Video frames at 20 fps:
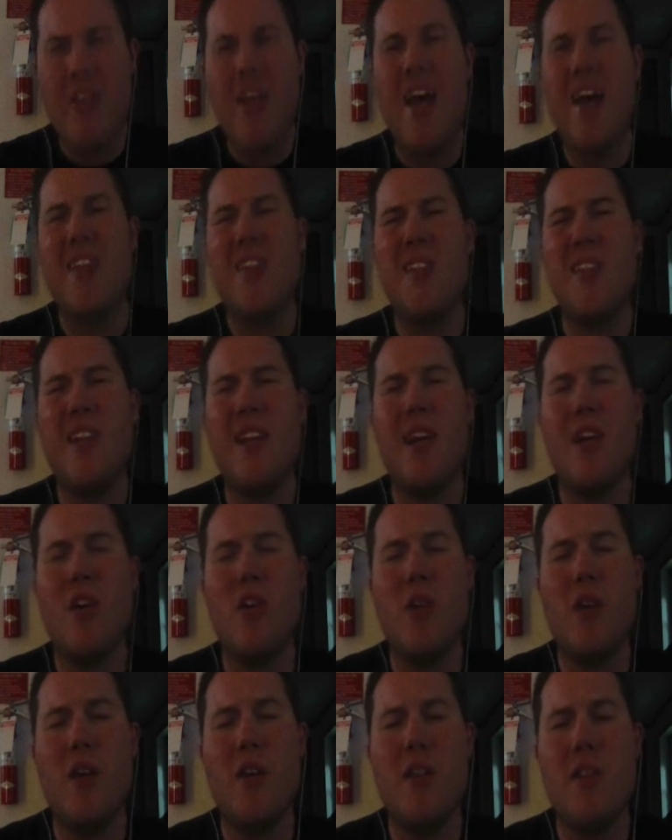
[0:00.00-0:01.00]
you guys
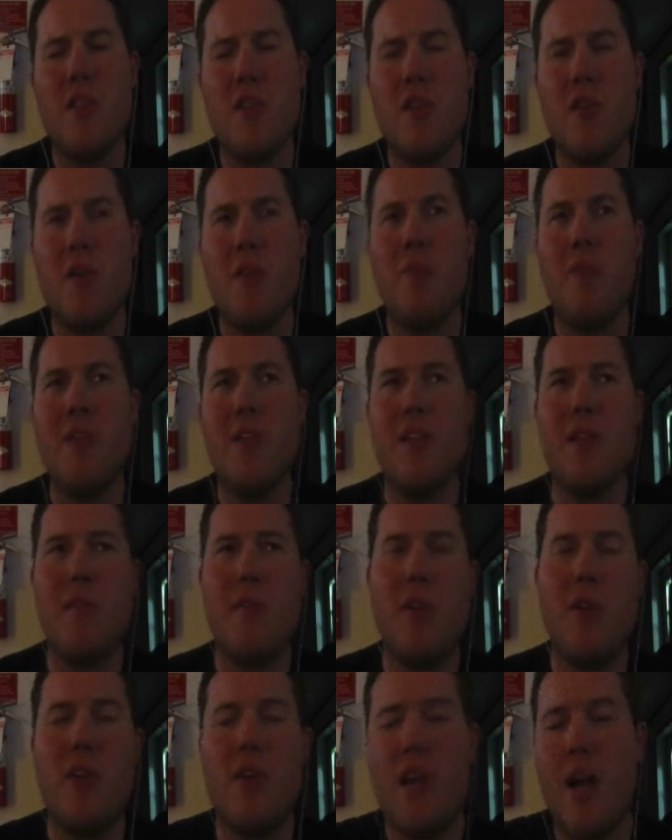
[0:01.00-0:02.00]
agree or disagree, please let
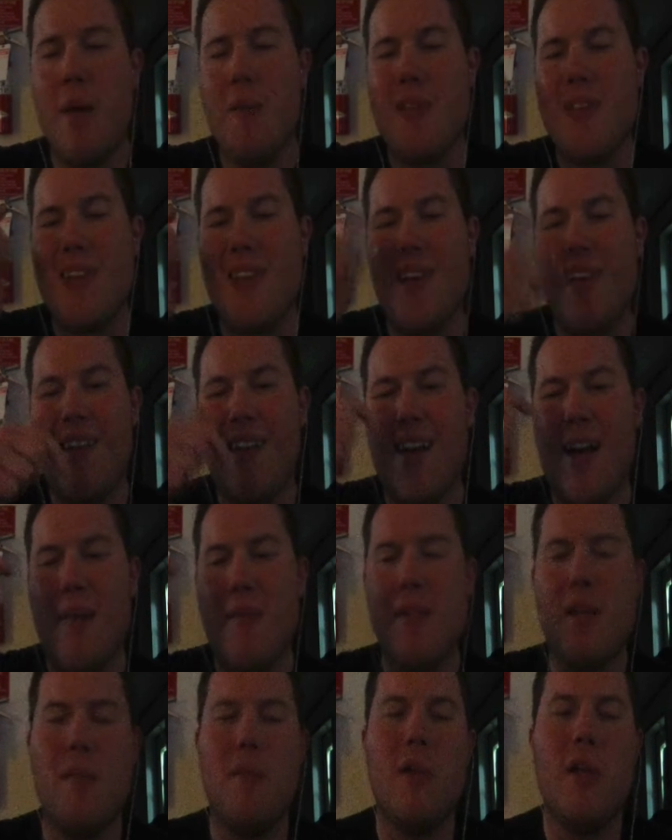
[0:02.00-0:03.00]
me know in your comments in the
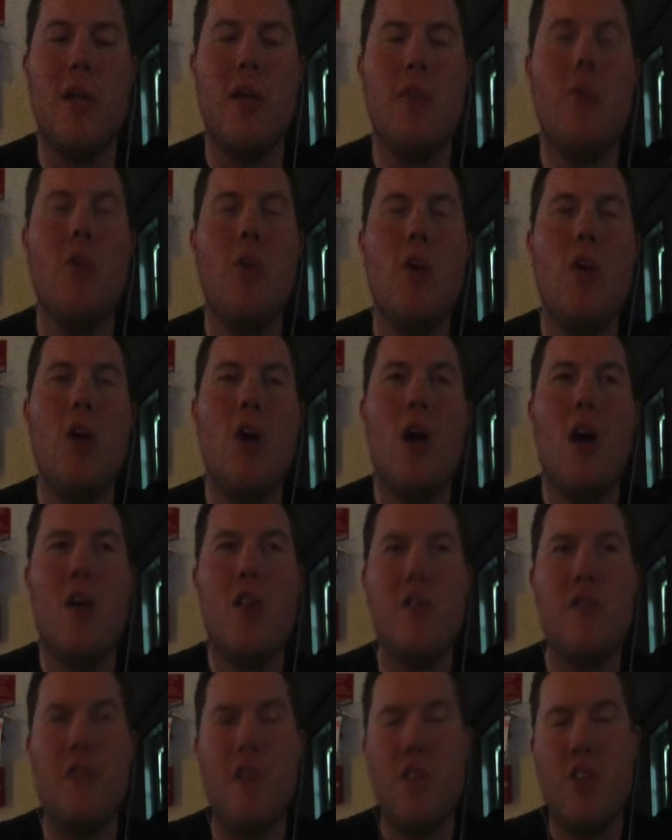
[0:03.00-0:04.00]
comments down below.
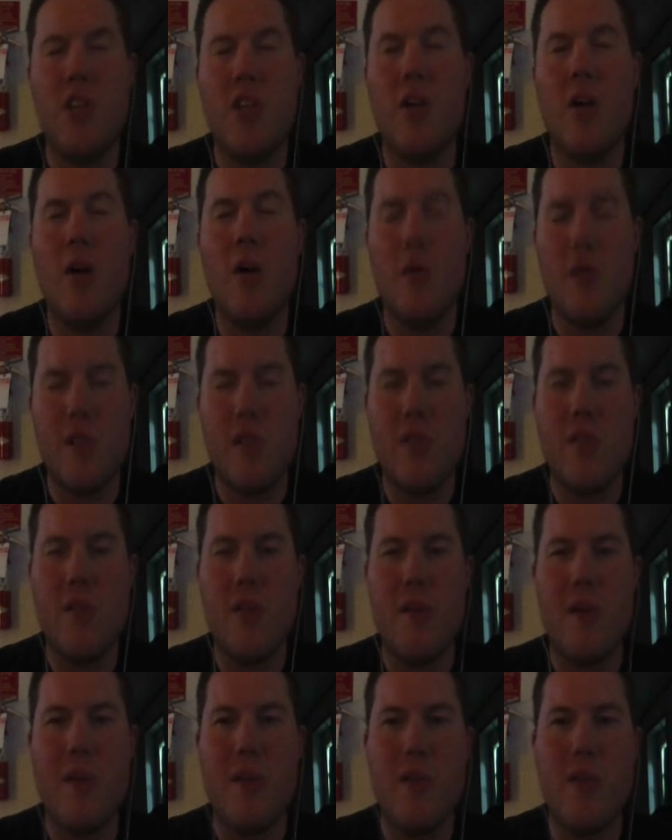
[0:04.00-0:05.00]
Also, if you're new to the channel, always
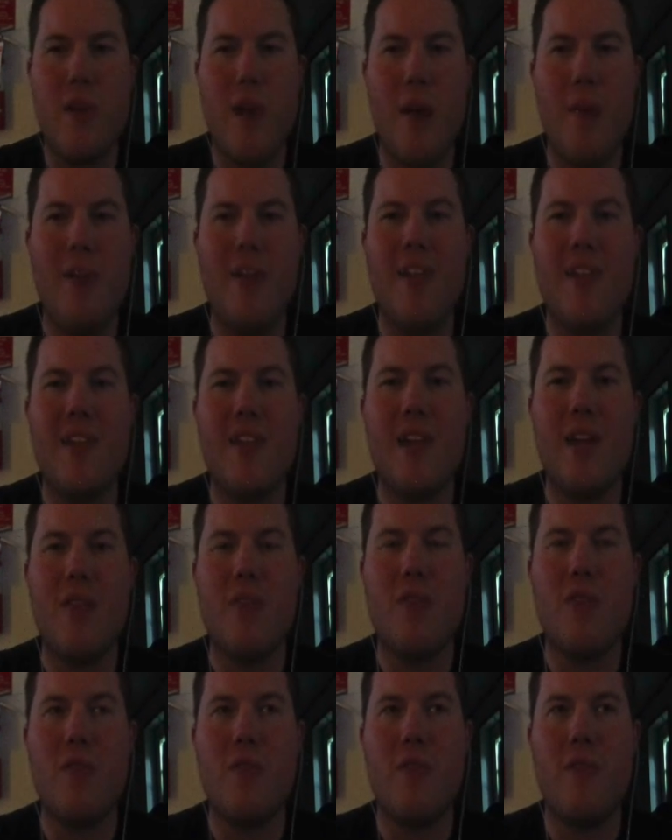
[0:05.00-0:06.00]
consider about subscribing. Links down in the
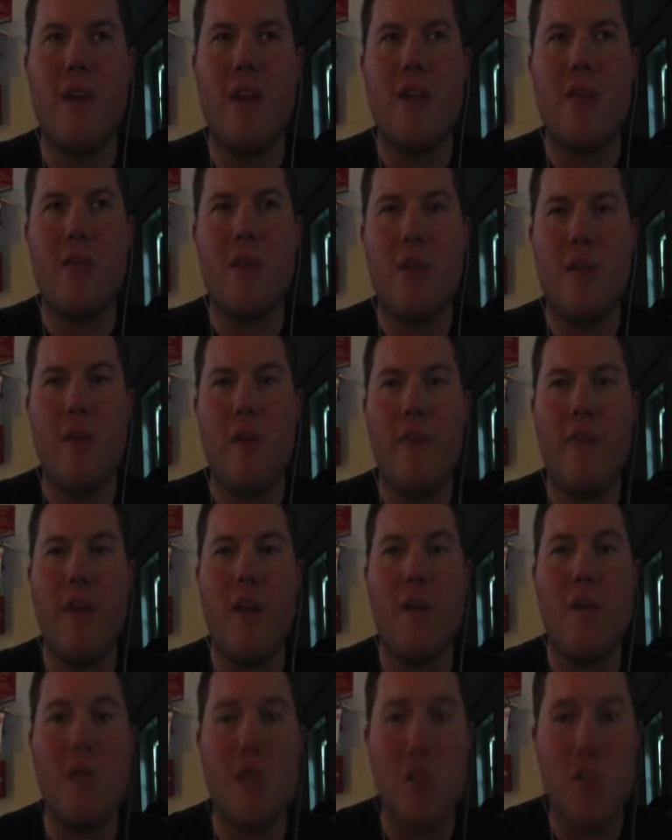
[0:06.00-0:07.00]
description if you guys want to give me a
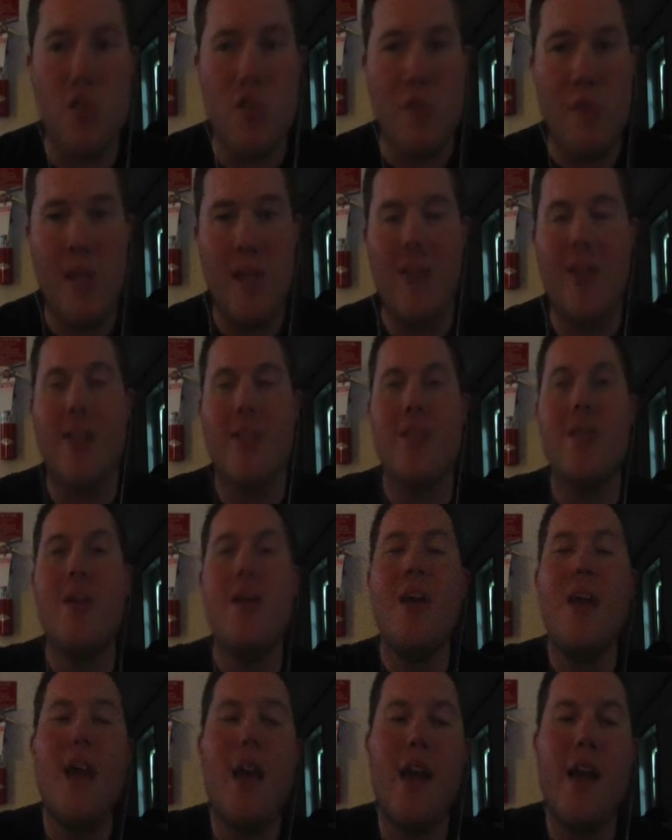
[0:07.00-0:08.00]
follow on my social media links.
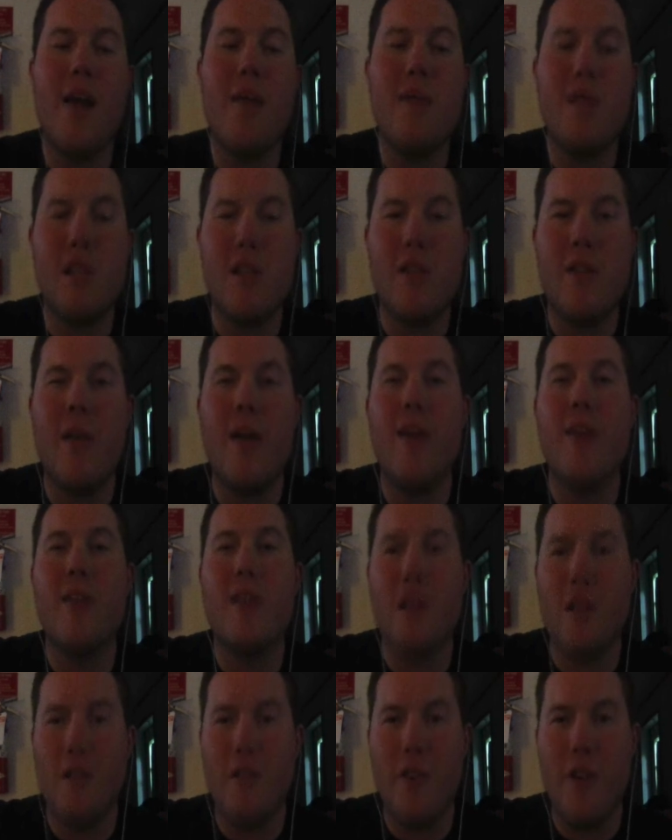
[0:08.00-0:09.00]
And I'll be seeing you guys
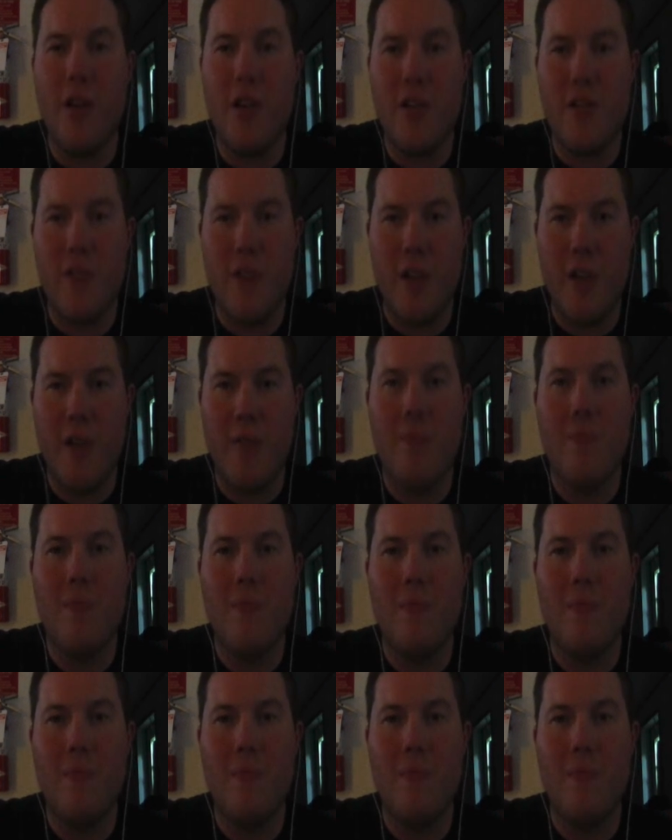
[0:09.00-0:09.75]
on the very next video.